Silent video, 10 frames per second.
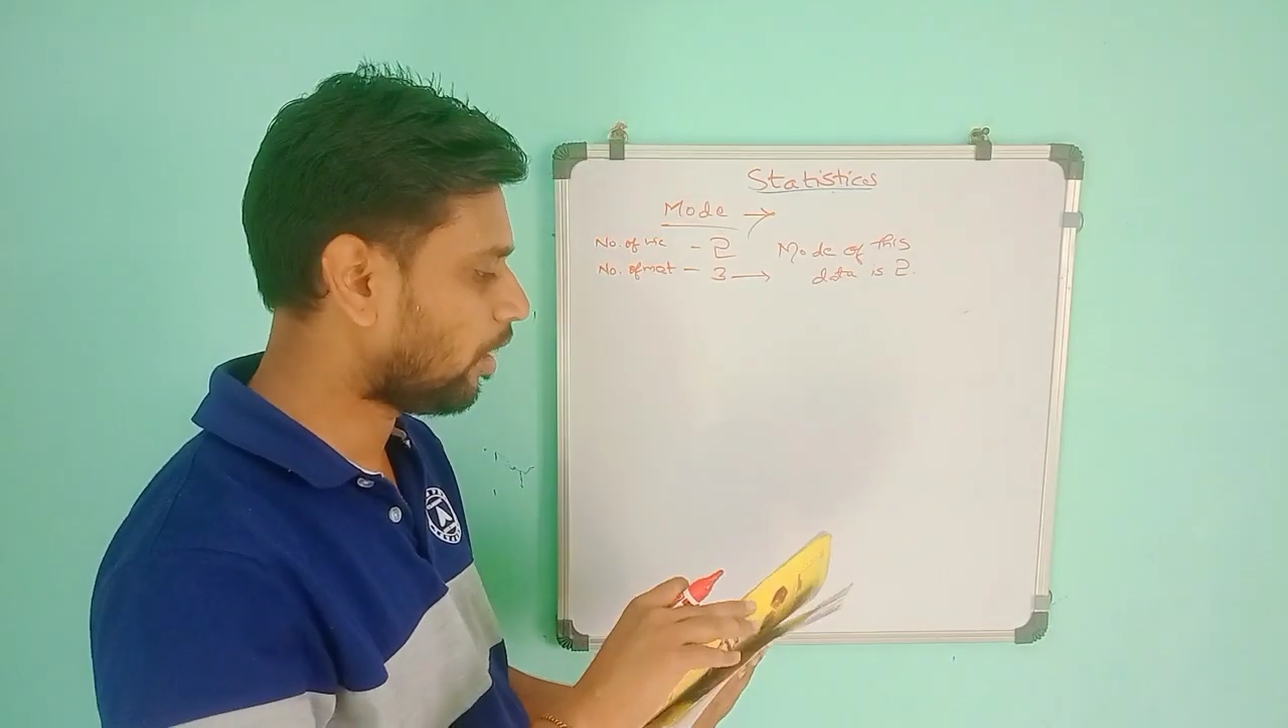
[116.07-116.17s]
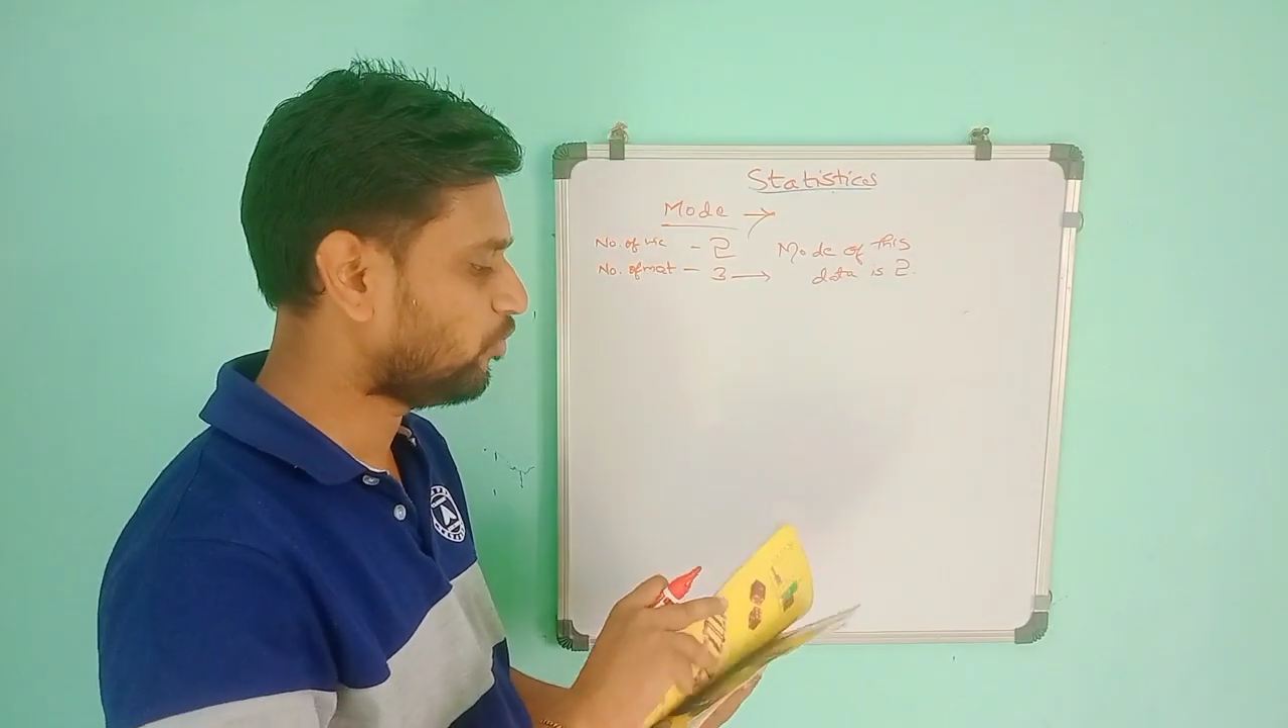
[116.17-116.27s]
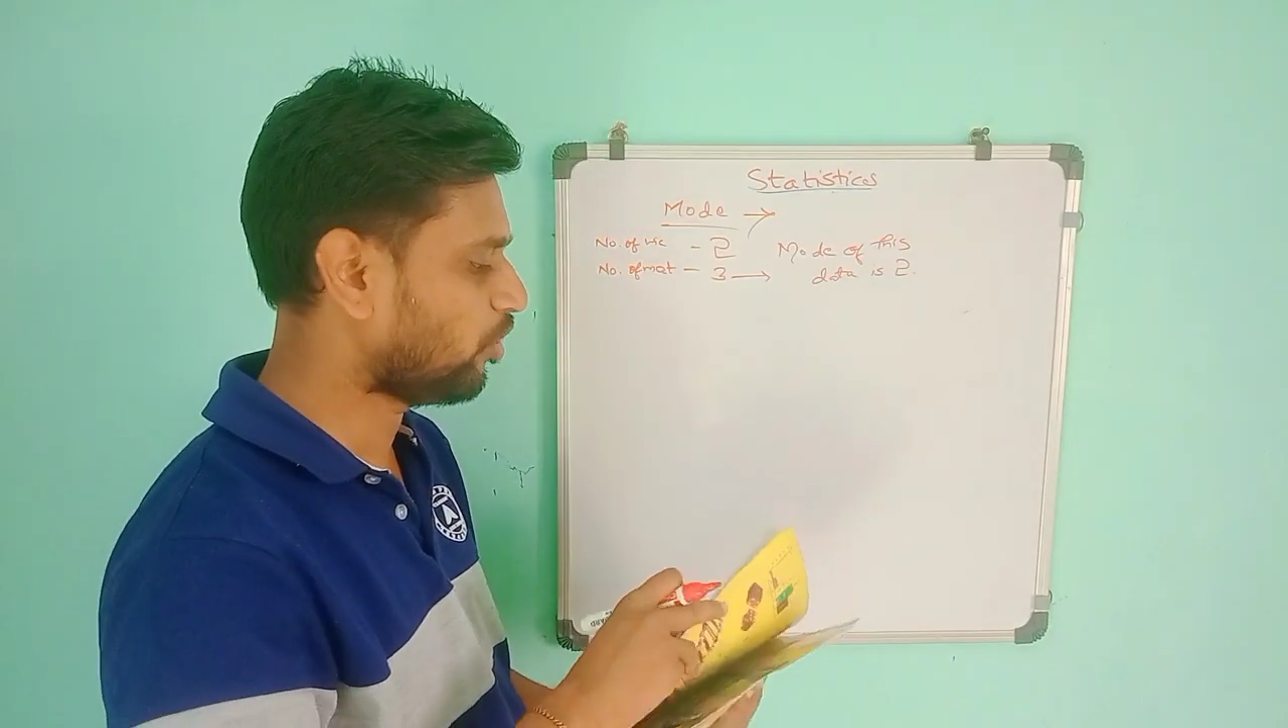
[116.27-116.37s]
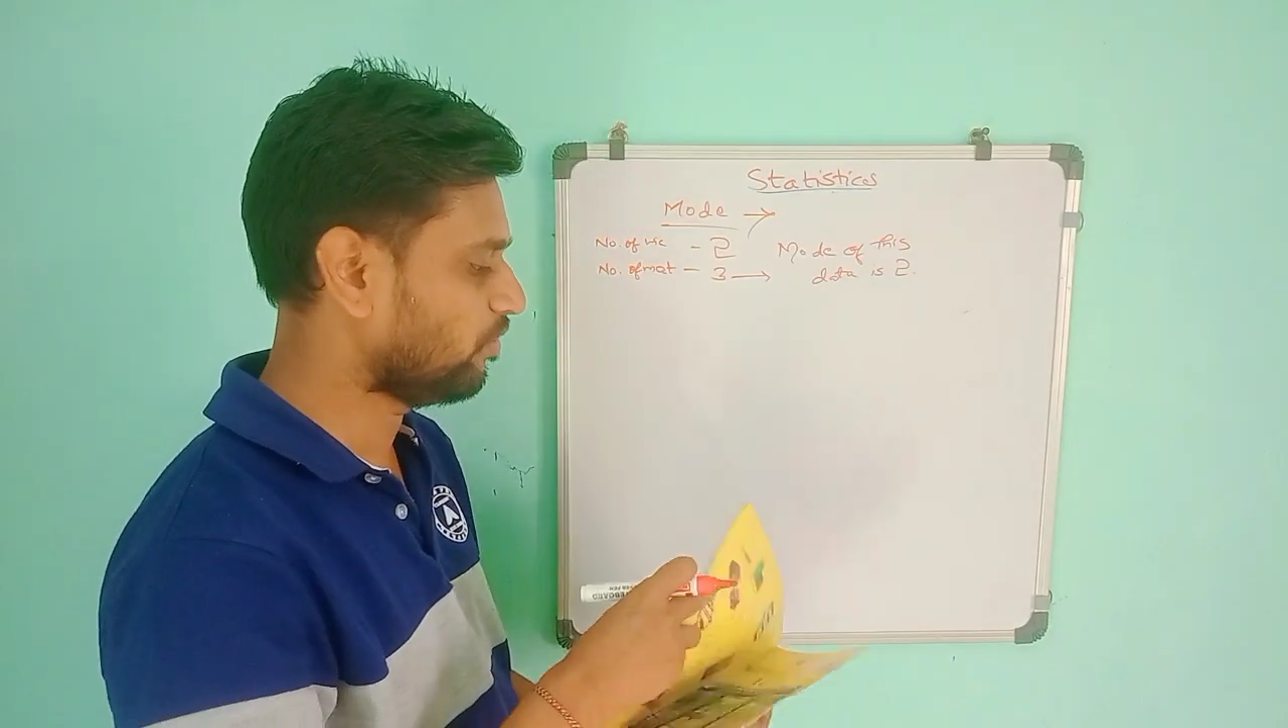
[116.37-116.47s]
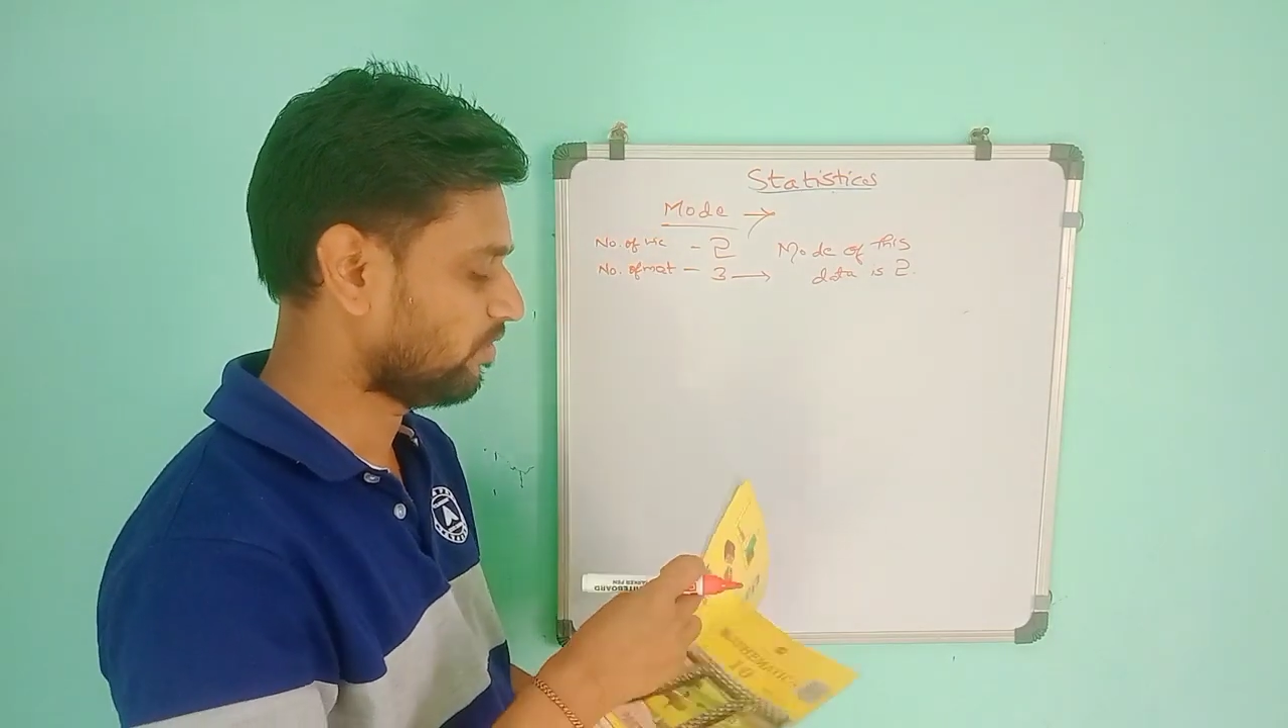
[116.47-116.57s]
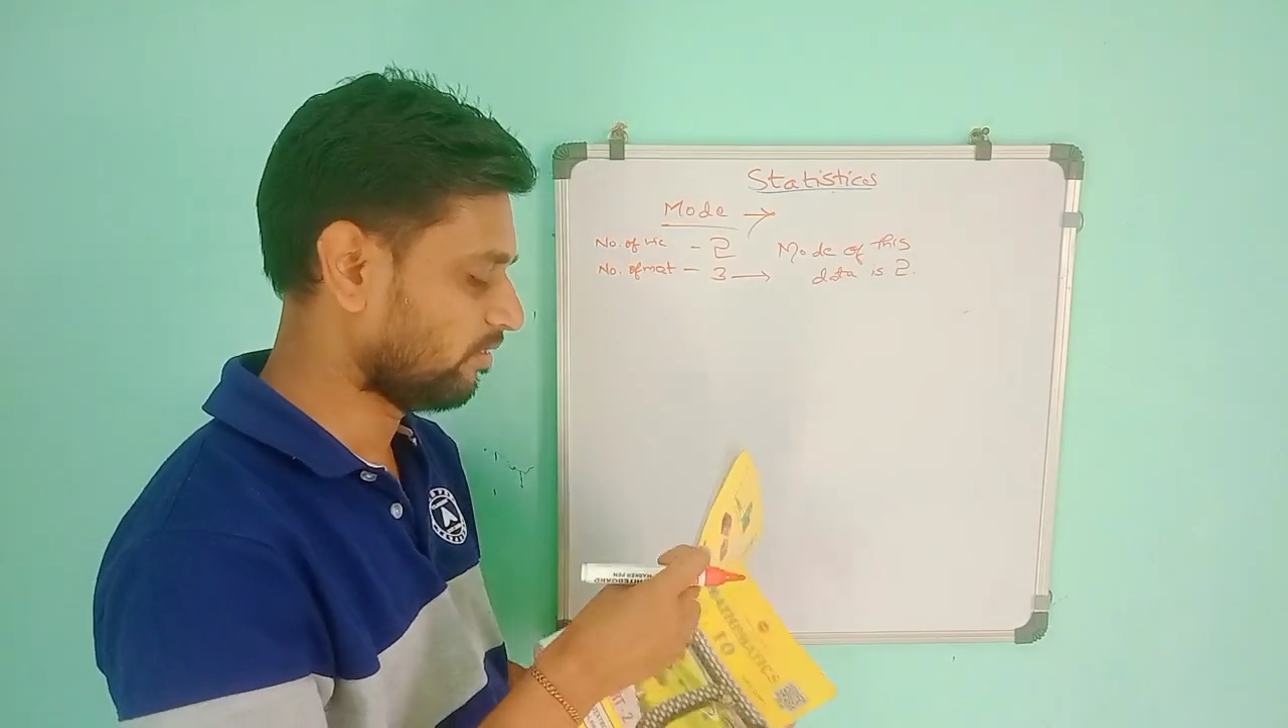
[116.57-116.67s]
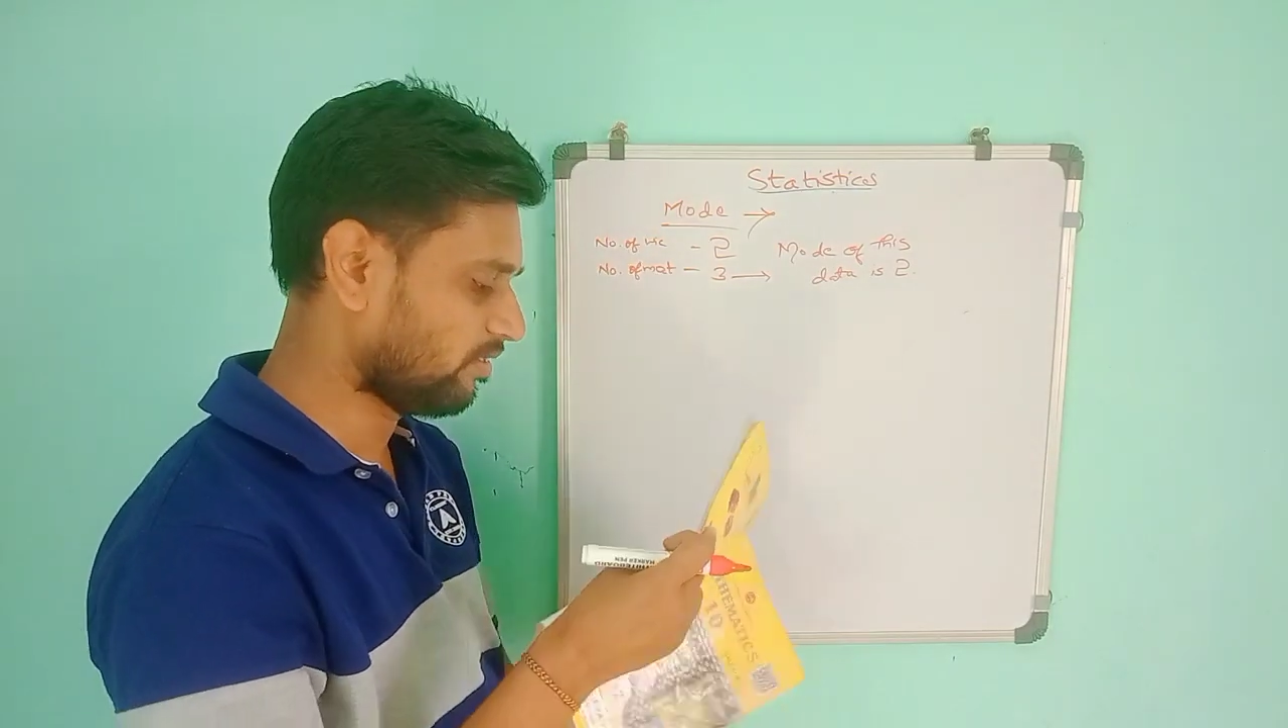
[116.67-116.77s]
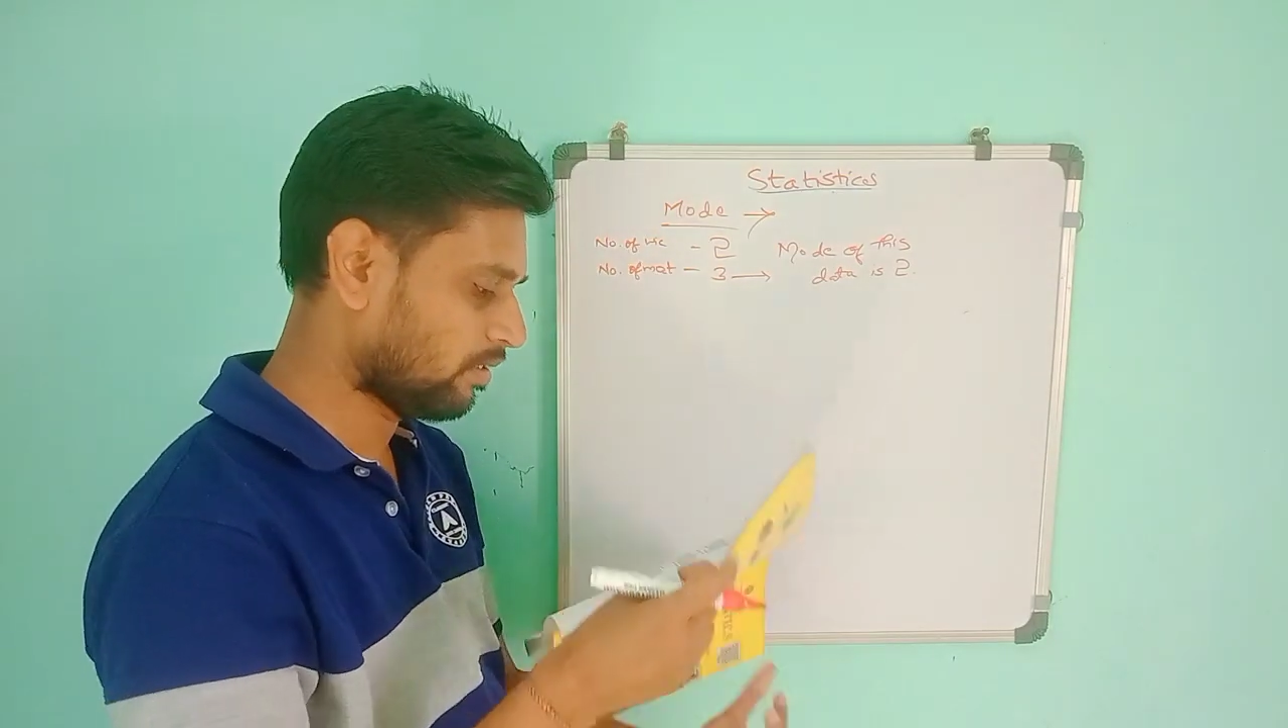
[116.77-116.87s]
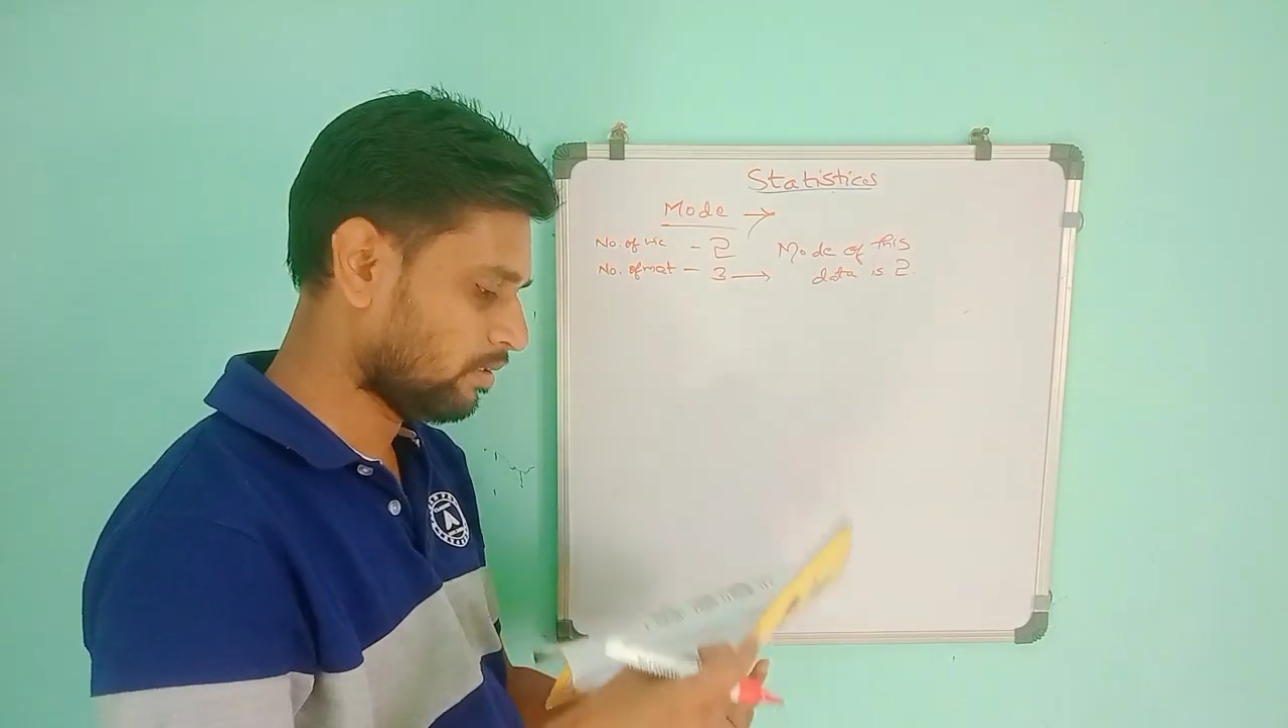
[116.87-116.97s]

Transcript: observations.